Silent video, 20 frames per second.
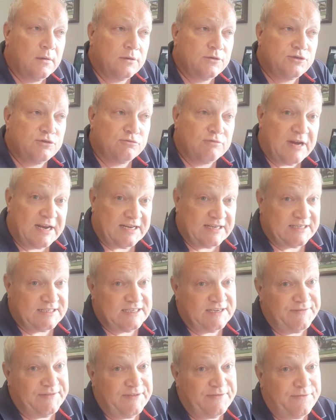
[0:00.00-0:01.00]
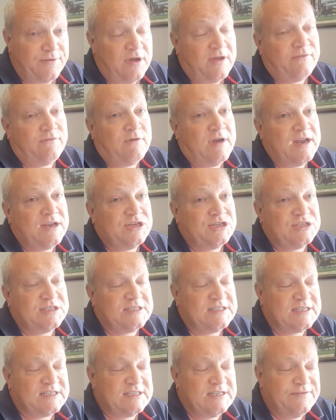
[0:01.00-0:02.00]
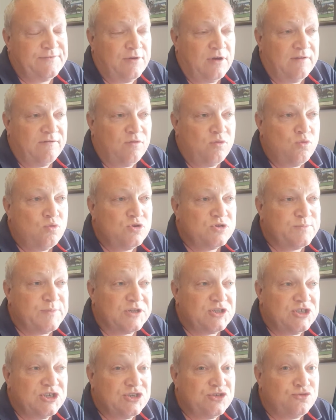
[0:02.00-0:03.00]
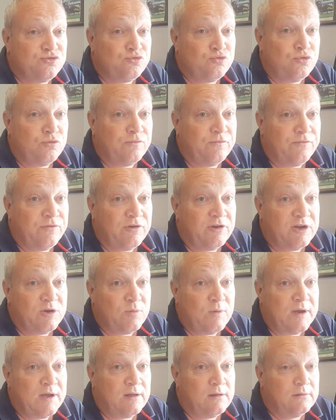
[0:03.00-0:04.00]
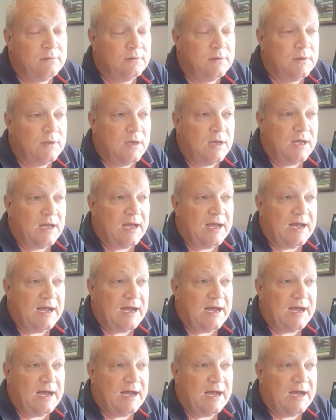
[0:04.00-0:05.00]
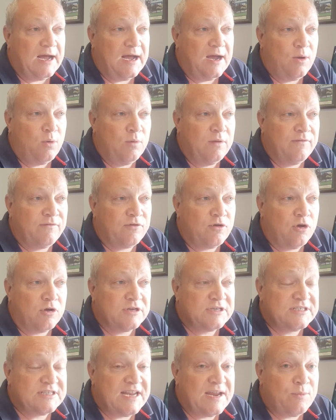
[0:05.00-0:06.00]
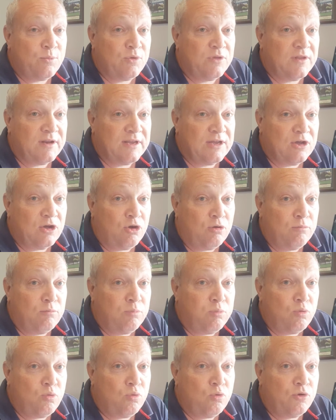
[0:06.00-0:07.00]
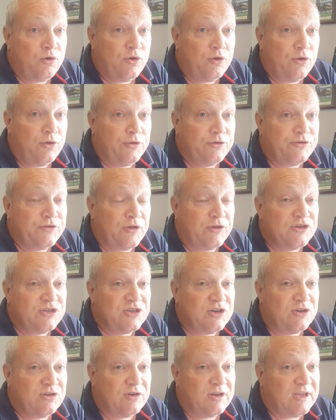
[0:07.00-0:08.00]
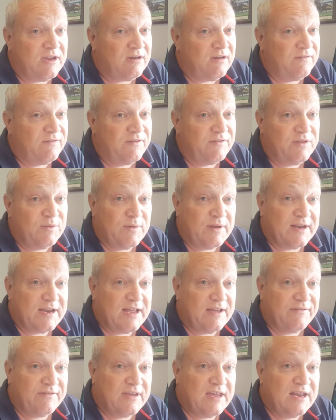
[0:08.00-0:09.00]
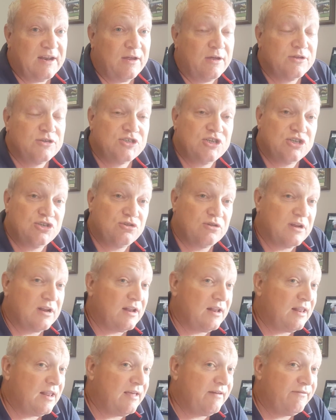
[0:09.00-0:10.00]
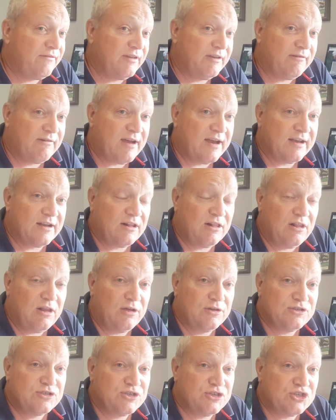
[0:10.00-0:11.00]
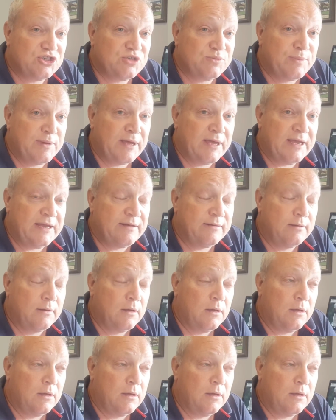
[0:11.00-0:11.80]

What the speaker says: to rating 75 grade, which is 65 horse, but she's drawn very well. We've got Sam Weatherly on board, so she's only going to carry 51.5 kilos. She should get a lovely run close to the speed.